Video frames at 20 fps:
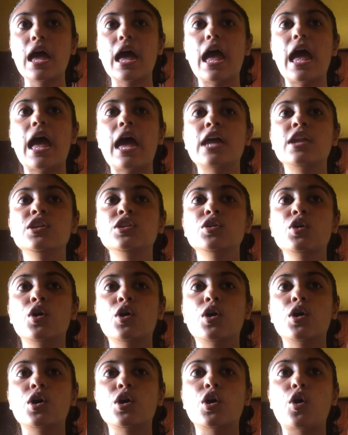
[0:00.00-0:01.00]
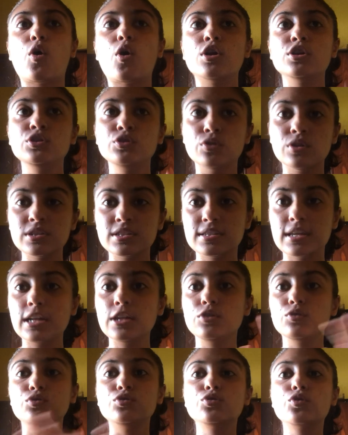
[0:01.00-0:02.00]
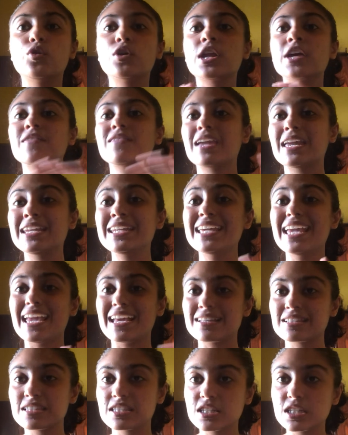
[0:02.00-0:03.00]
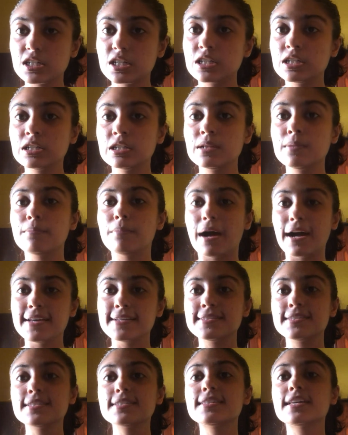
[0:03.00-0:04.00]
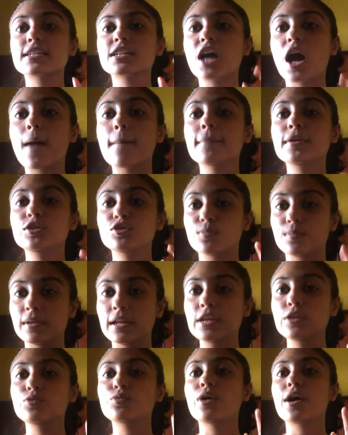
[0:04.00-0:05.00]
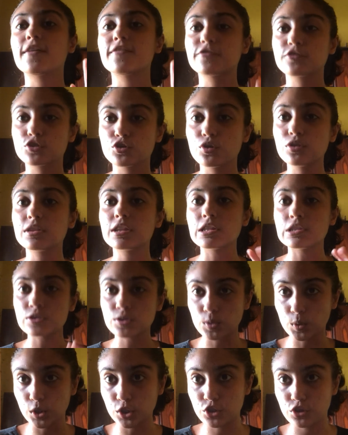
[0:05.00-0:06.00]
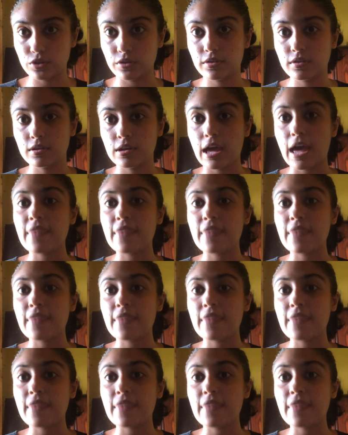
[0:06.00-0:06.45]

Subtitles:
And on your side, you don't have any external biases that come into play. You have truth and sole truth.